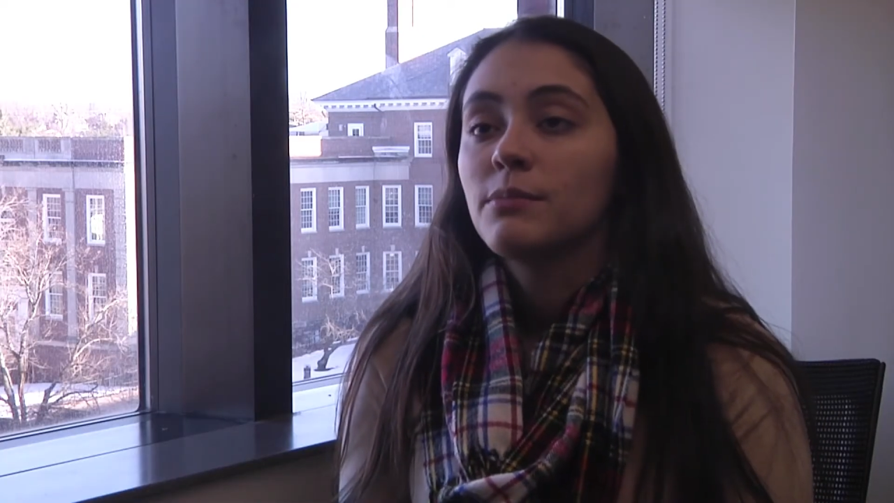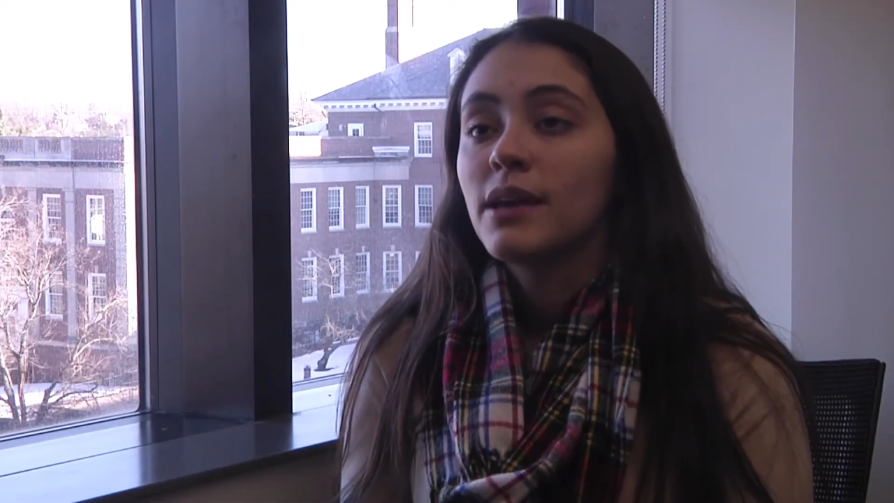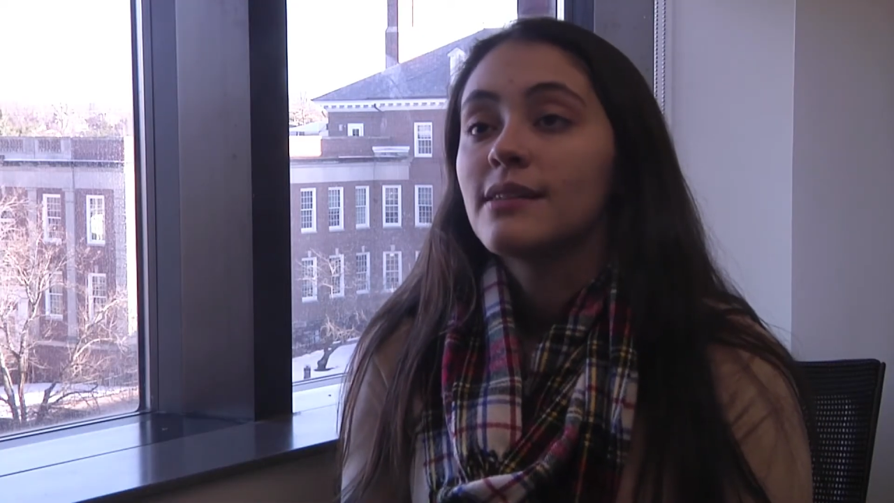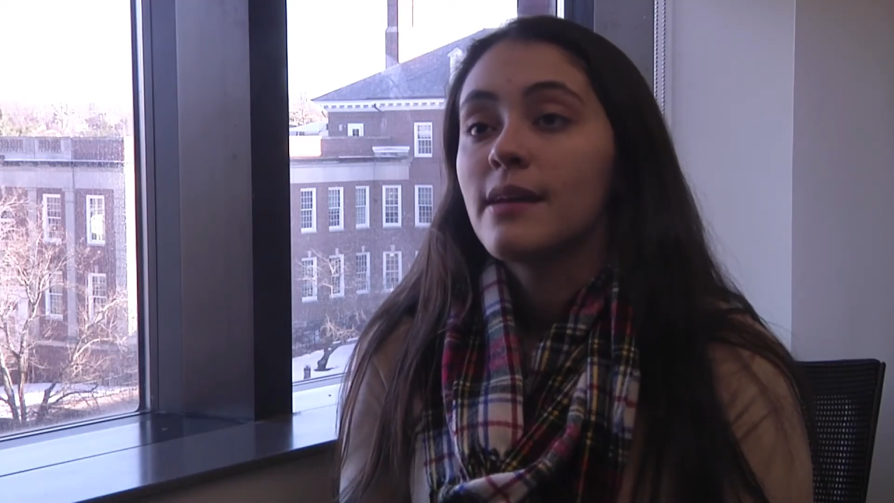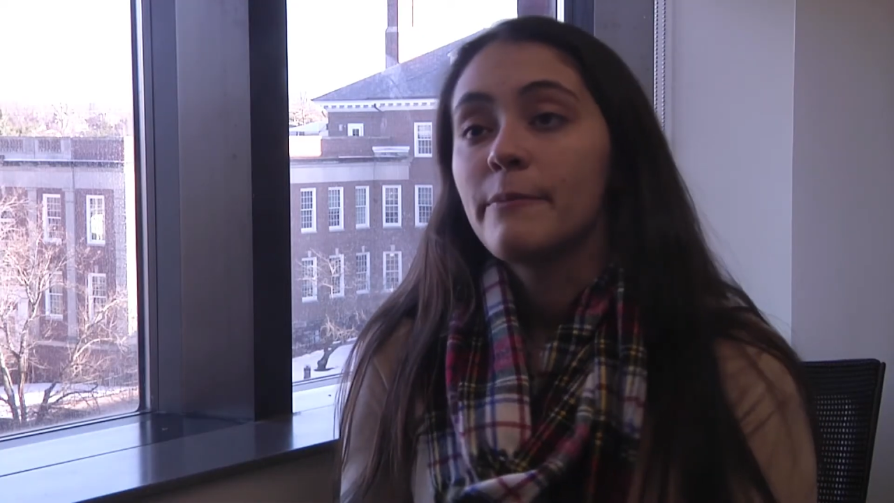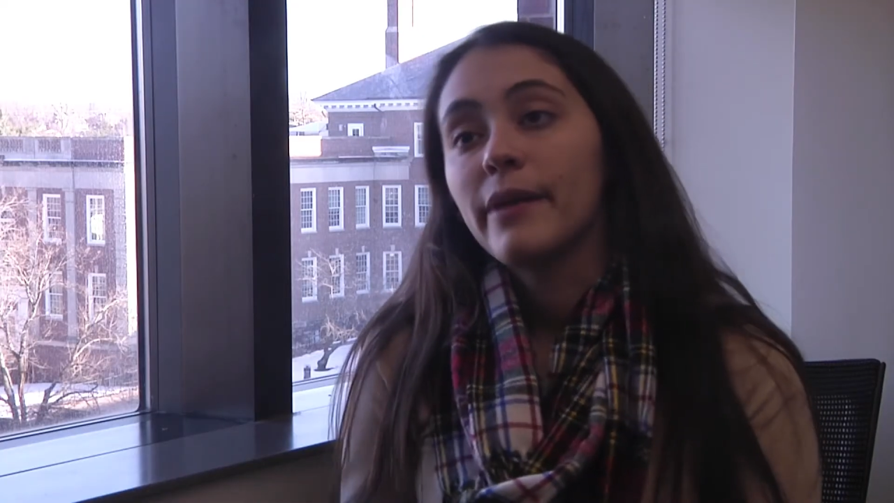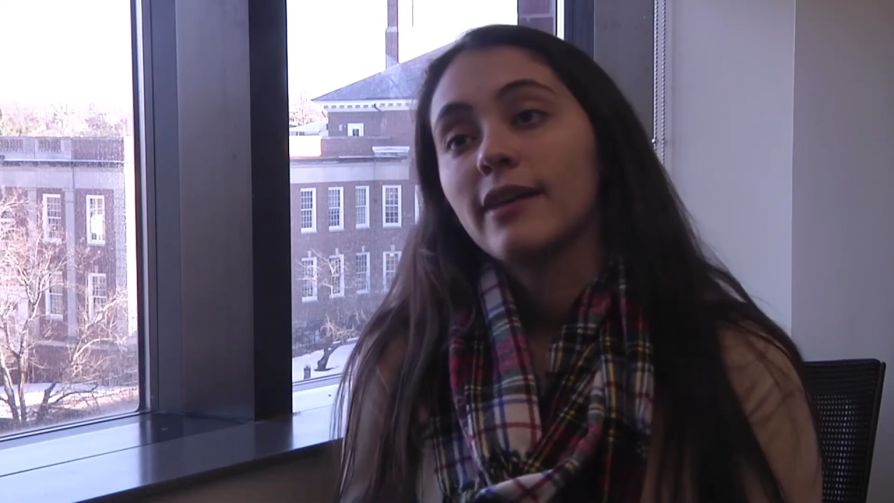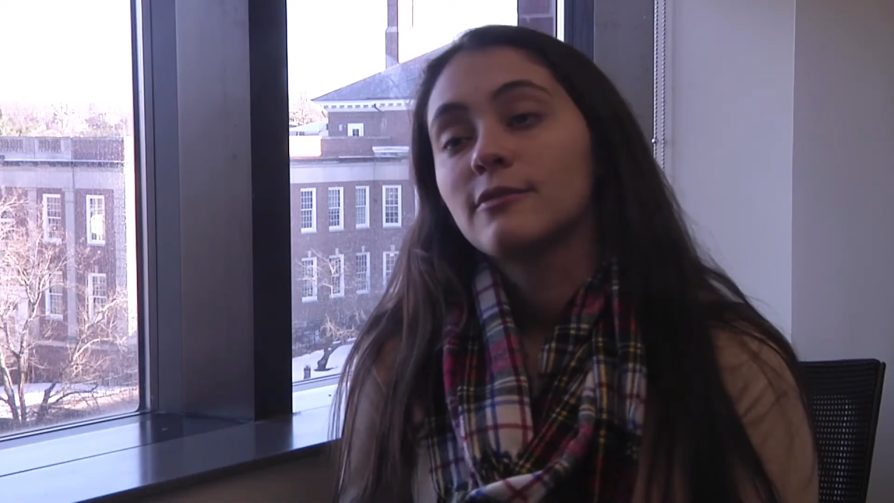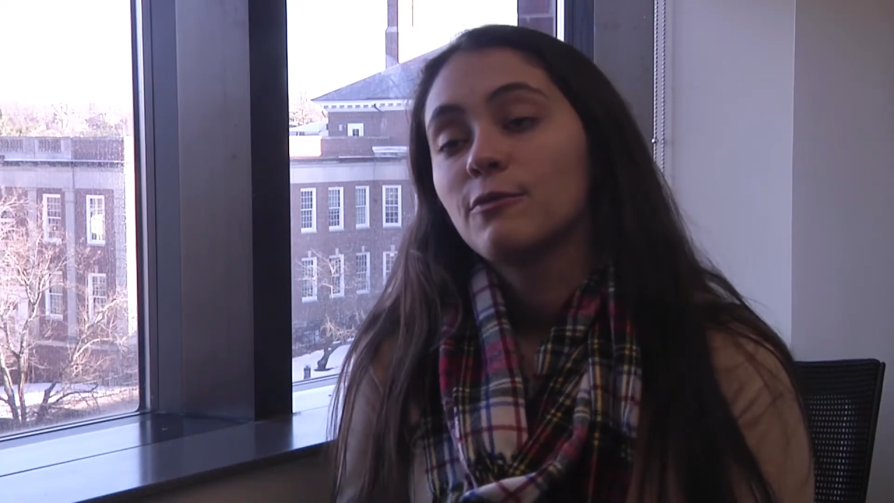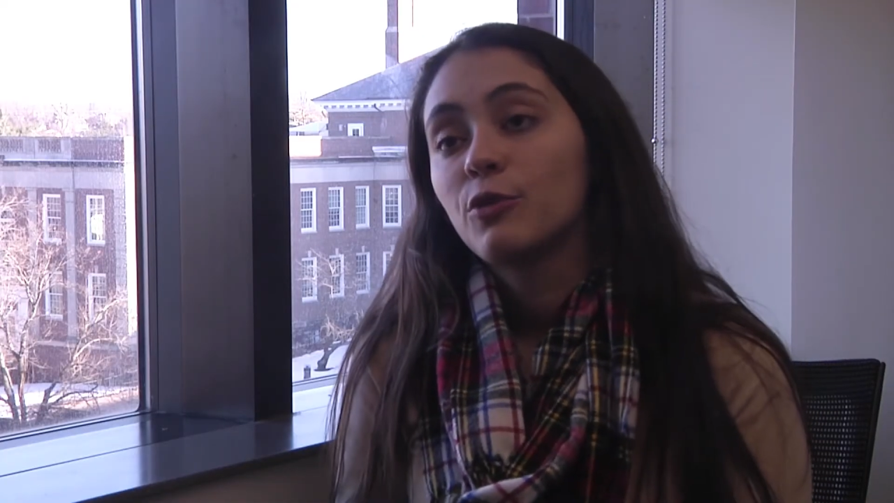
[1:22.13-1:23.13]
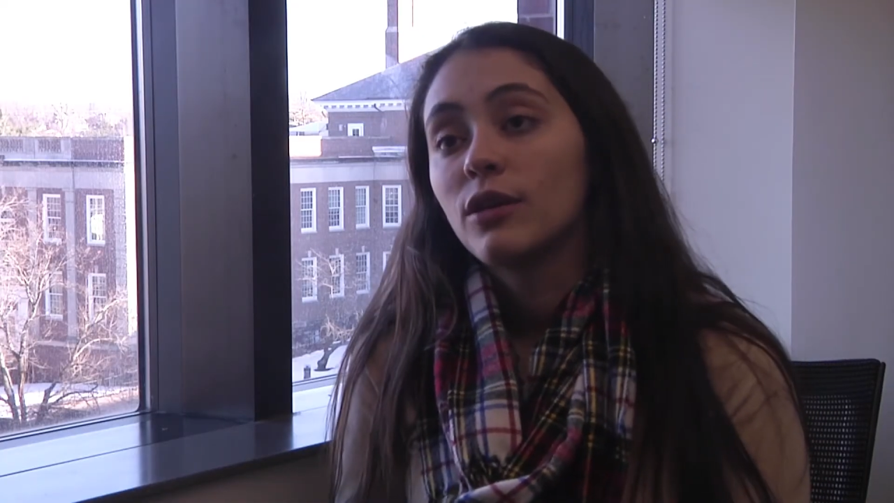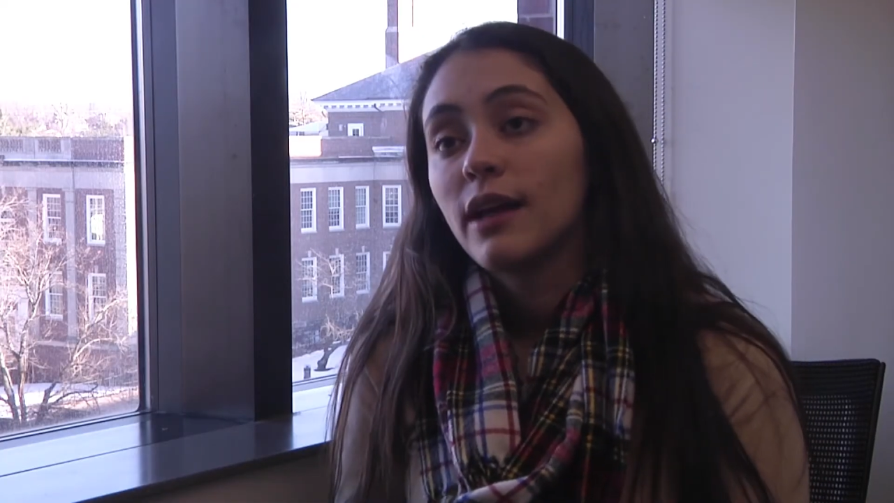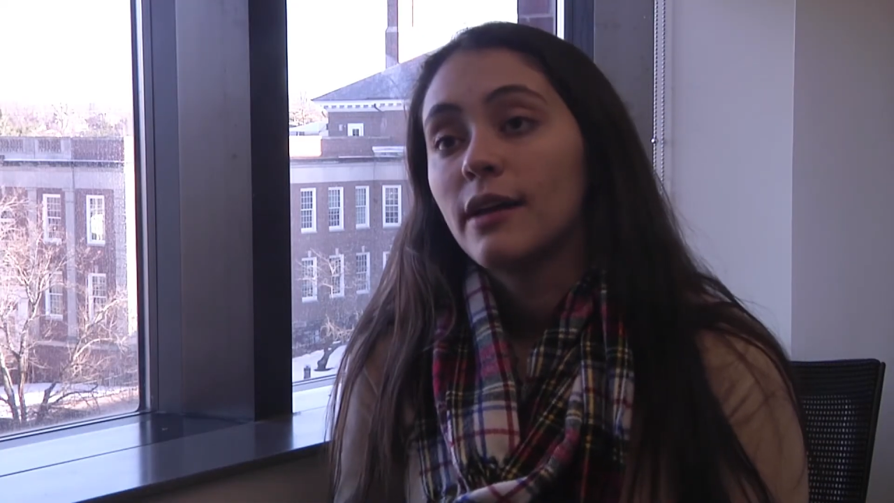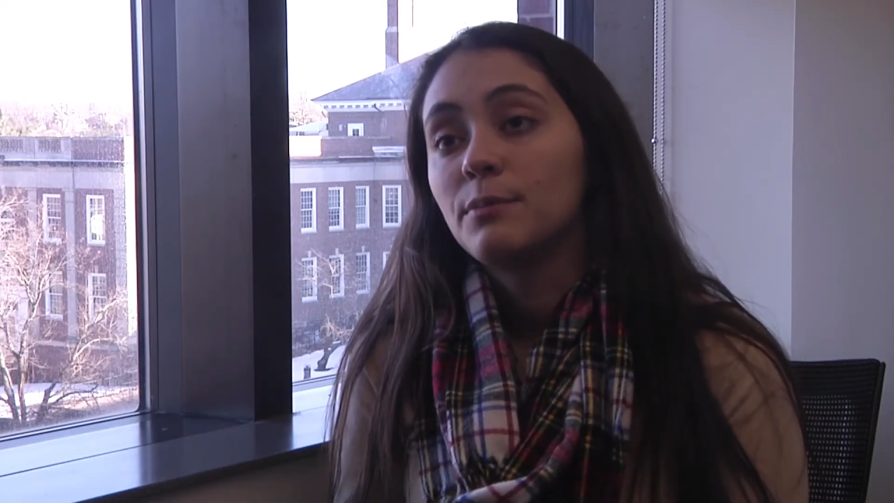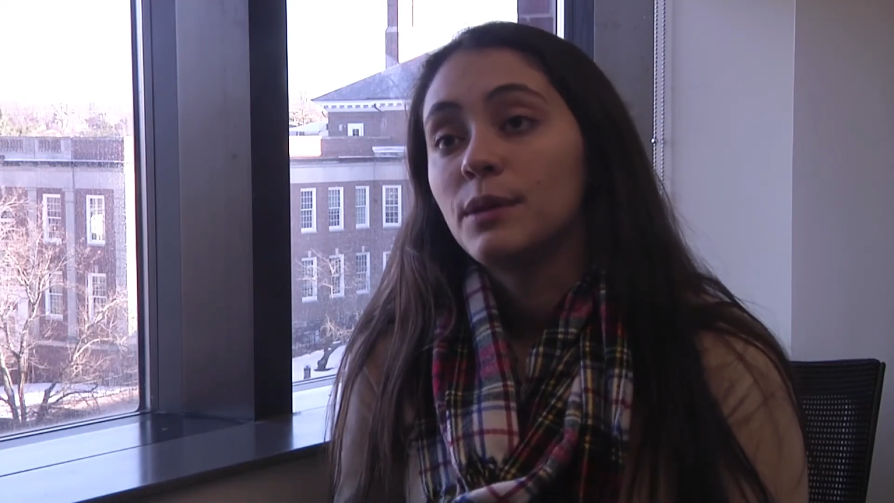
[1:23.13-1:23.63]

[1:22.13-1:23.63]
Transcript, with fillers: make an impact for a lot of